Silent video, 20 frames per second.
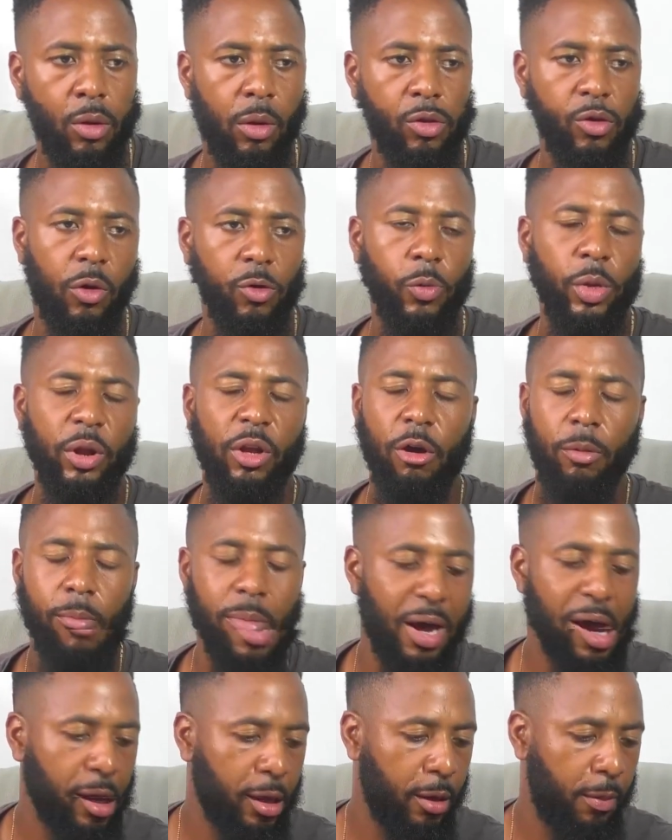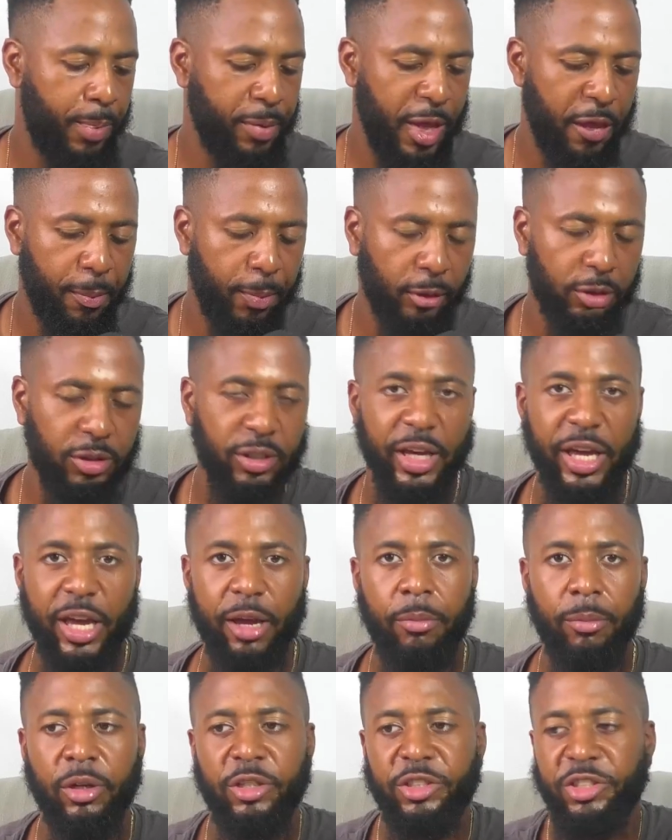So welcome back, people, to
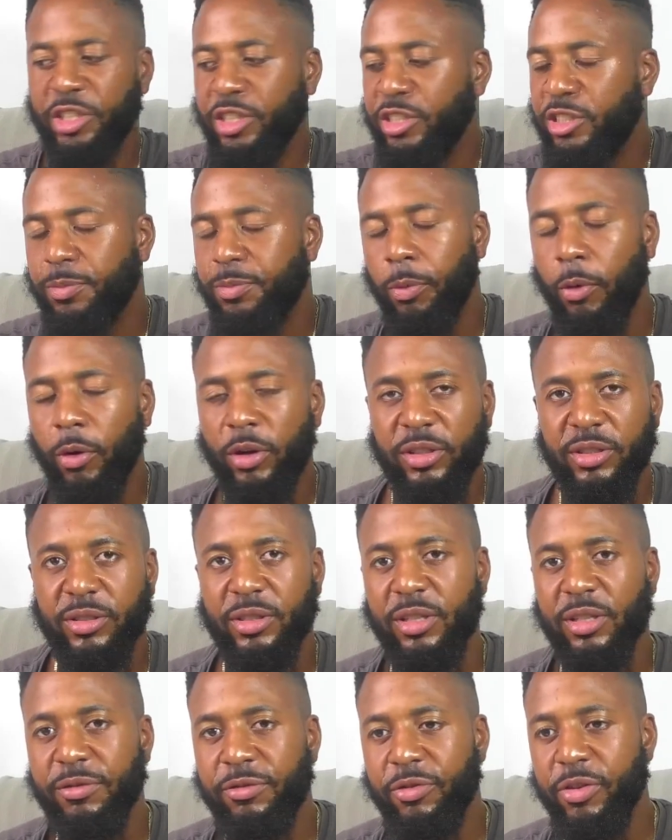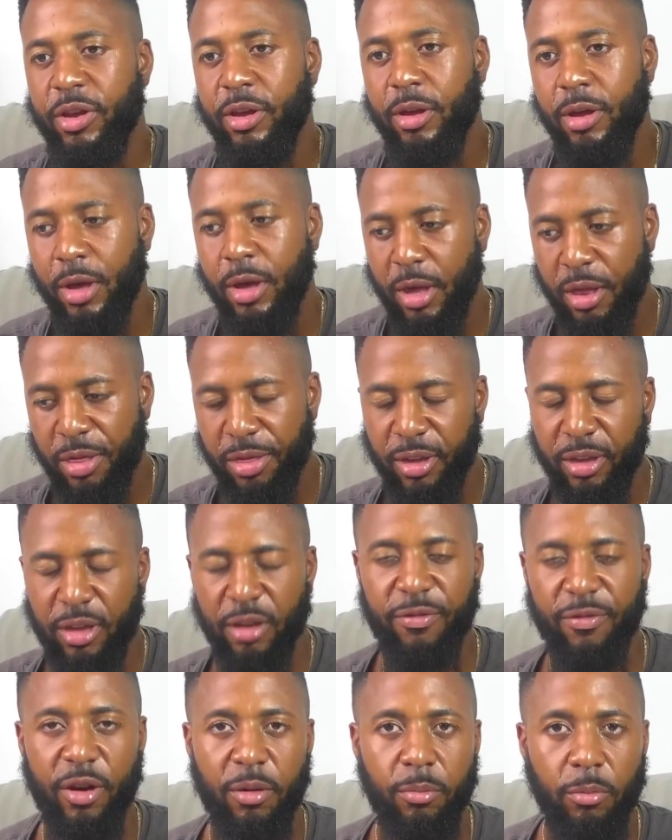MG Sports TV. Thank
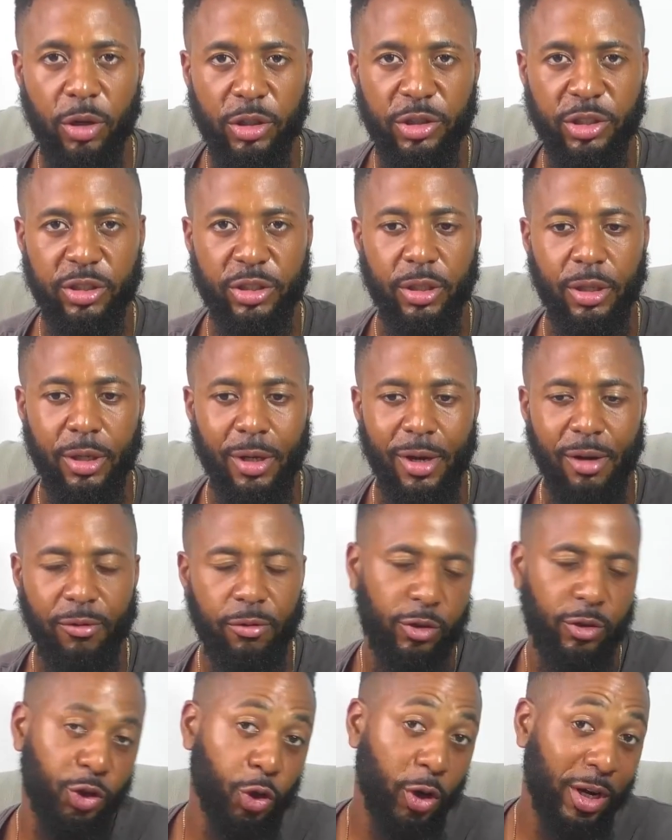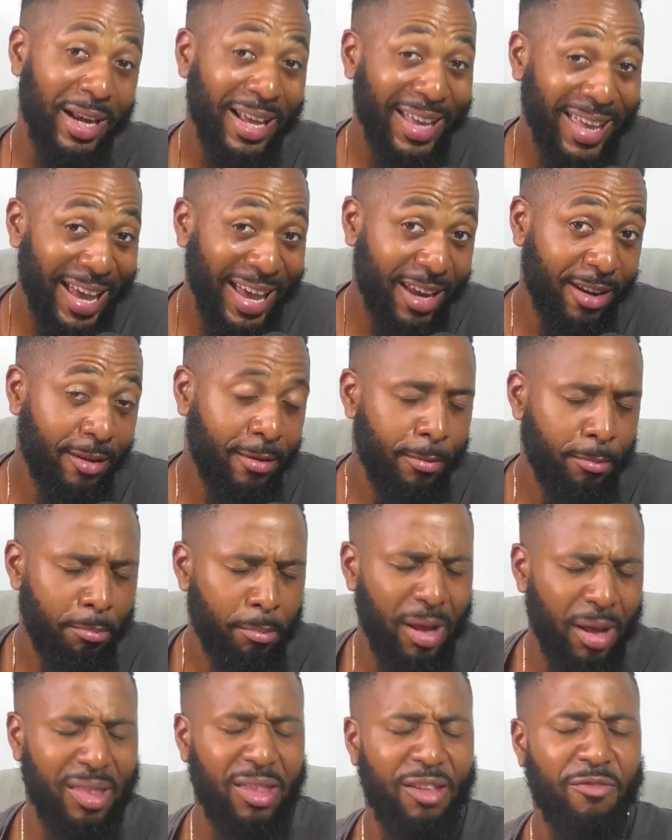you very much for joining again.
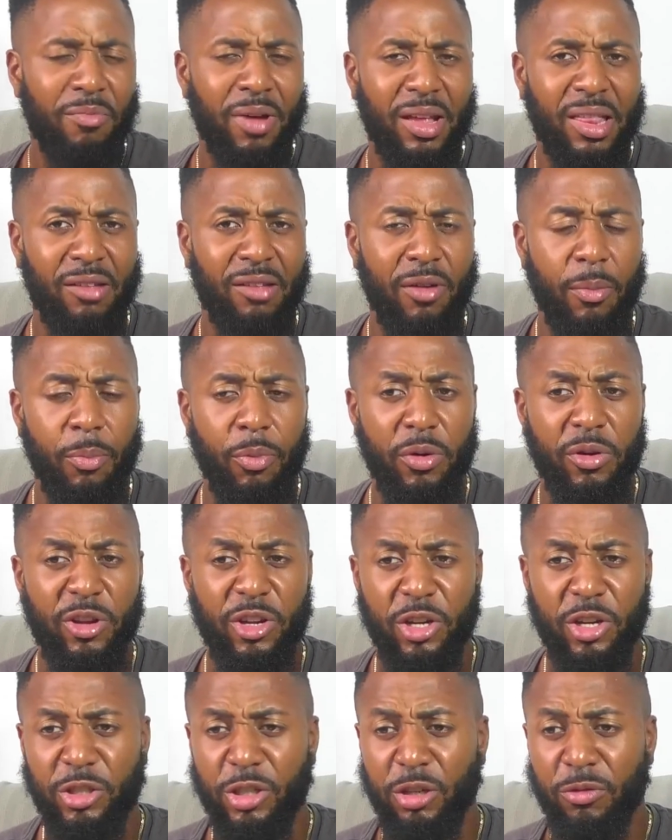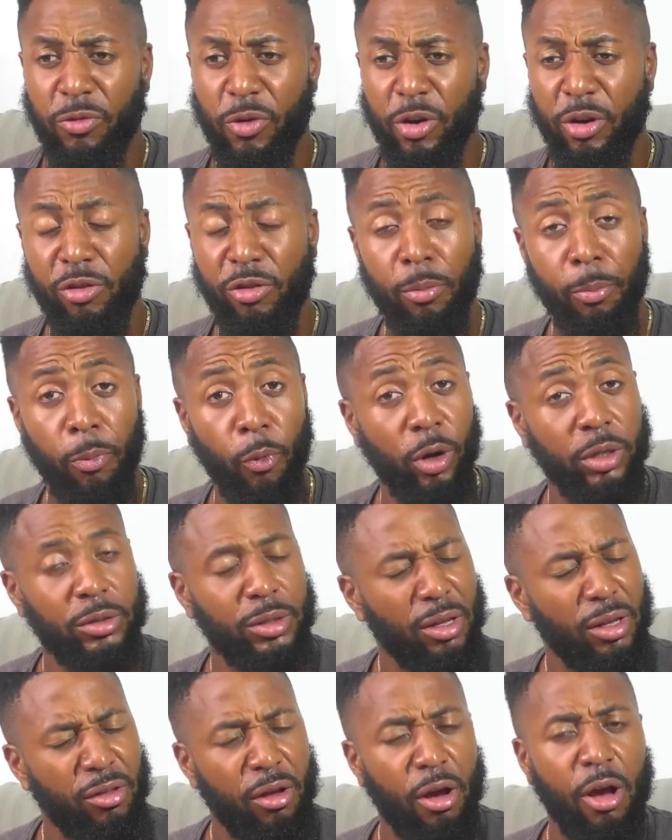Massive appreciation for the support
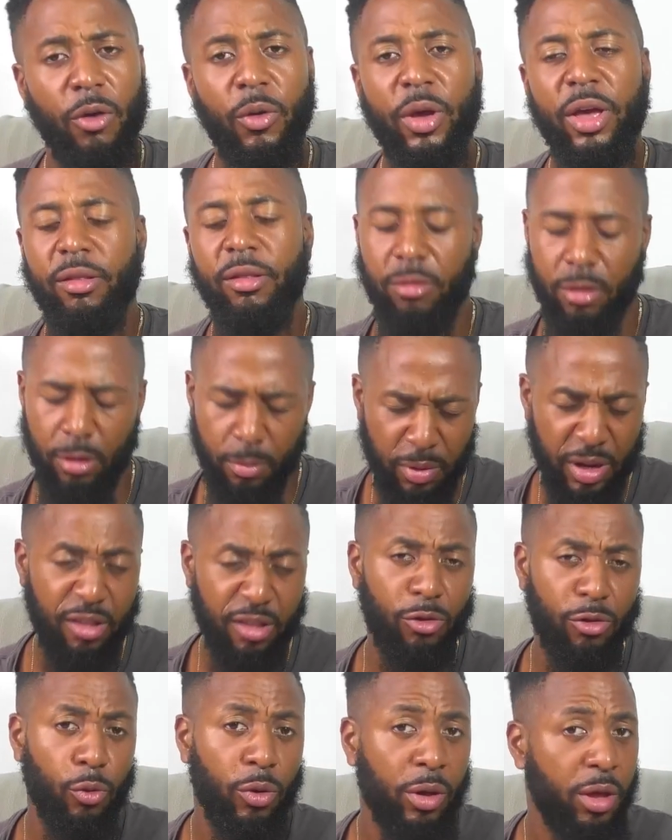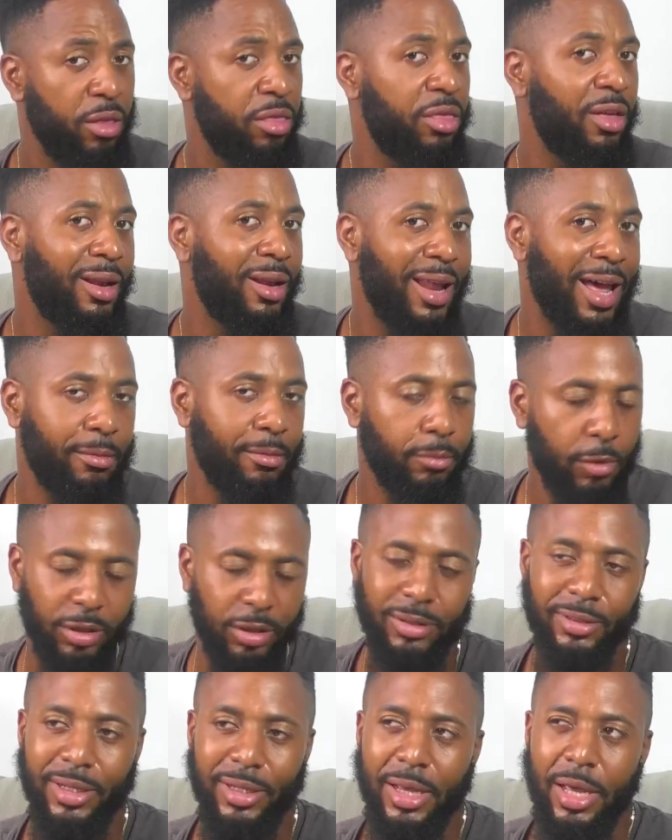as always. Please do hit that like
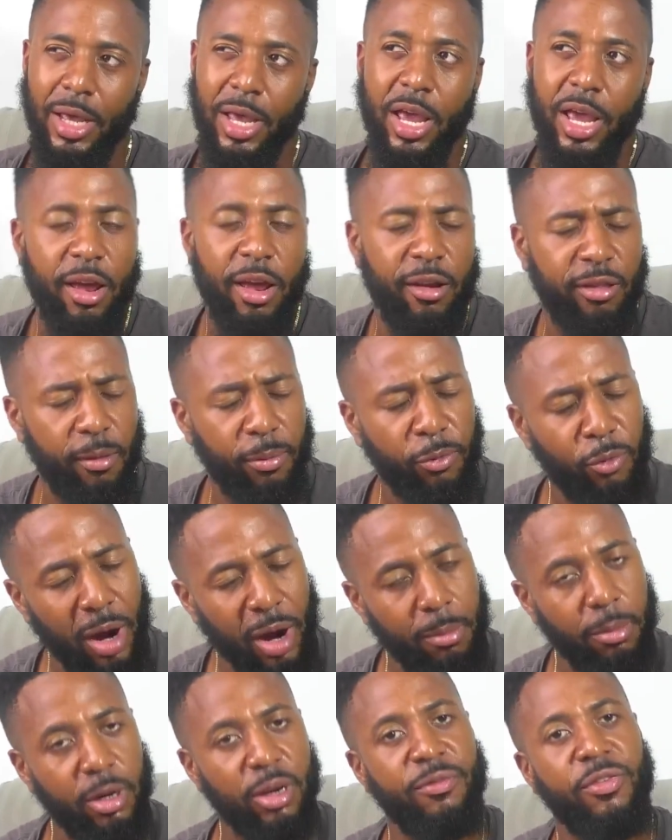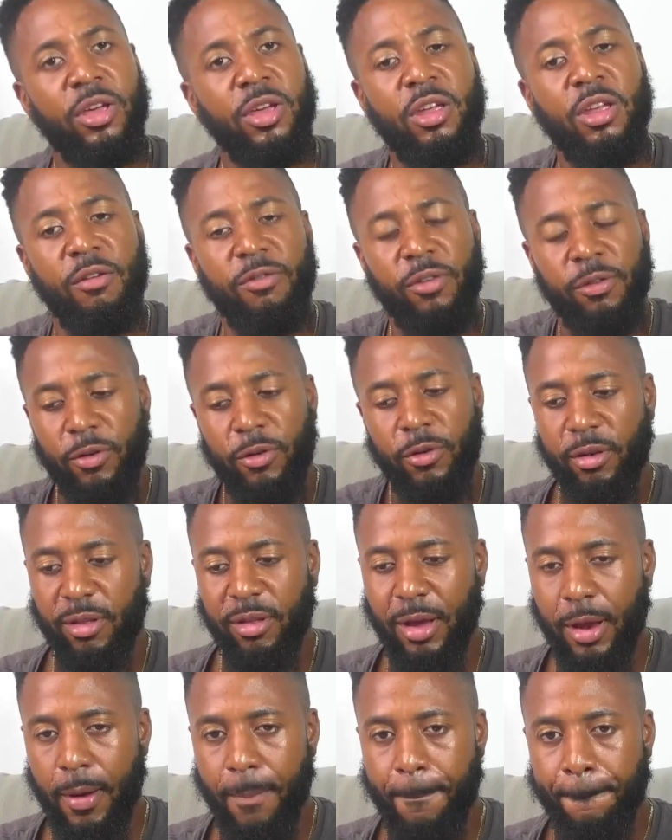button. Hit the subscribe button if you're here for the first
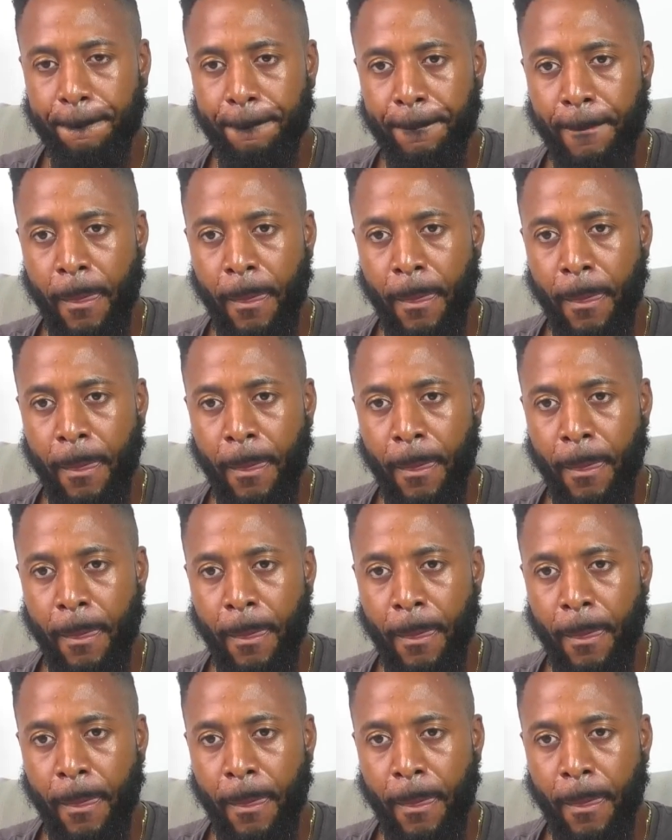time.